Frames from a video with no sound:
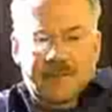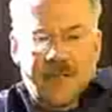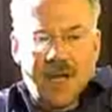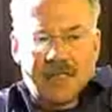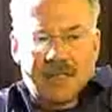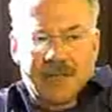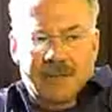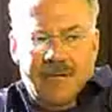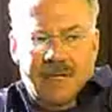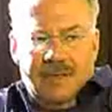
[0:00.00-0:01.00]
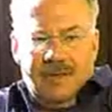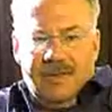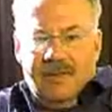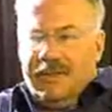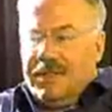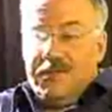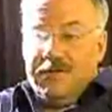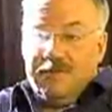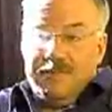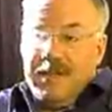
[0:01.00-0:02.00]
talk to me about, the issue
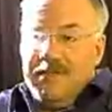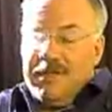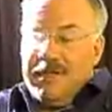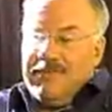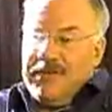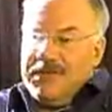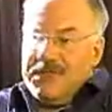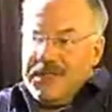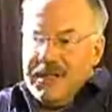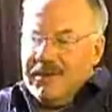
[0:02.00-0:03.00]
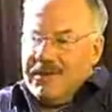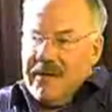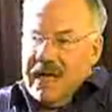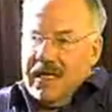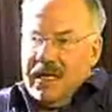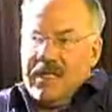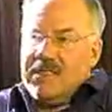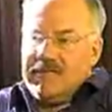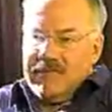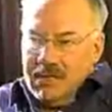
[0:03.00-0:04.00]
of Republican versus Democrat, as
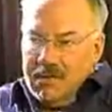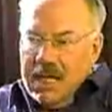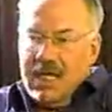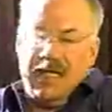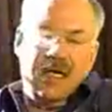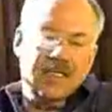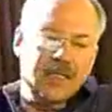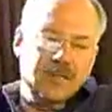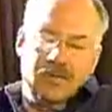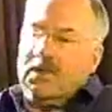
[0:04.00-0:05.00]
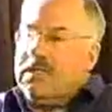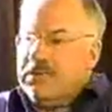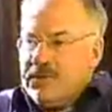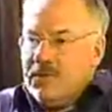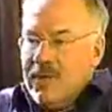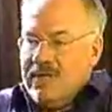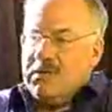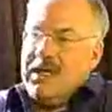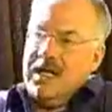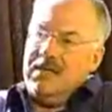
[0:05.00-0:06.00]
if they don't get it. And I say, look, here's the way you
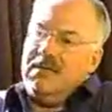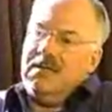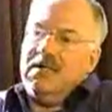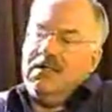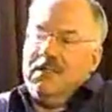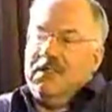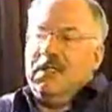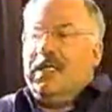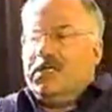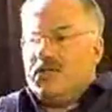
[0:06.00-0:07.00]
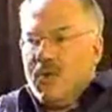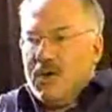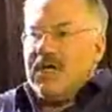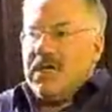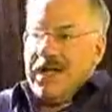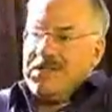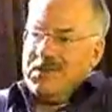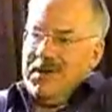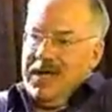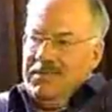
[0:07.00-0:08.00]
get it. It's organized
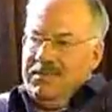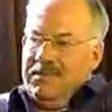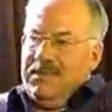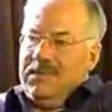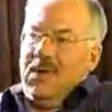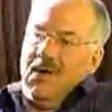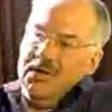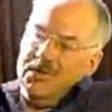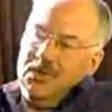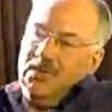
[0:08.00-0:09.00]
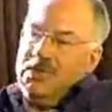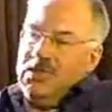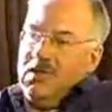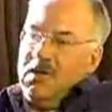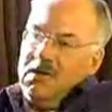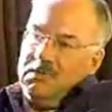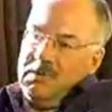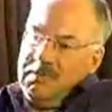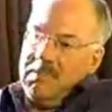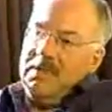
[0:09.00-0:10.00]
crime. All you do is you call the
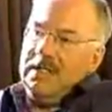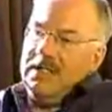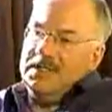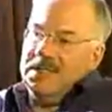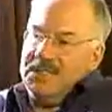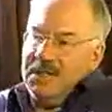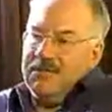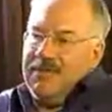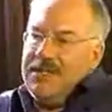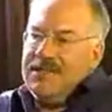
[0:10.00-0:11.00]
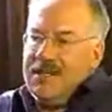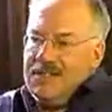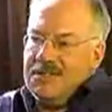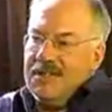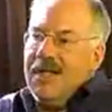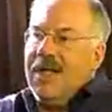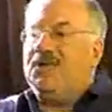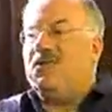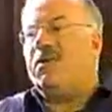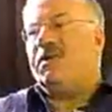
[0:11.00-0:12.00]
Republicans the Genoveses, and
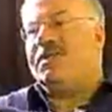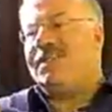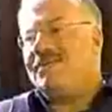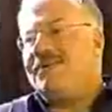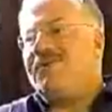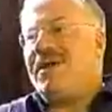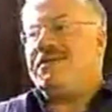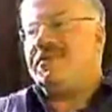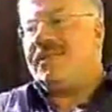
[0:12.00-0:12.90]
you call the Democrats the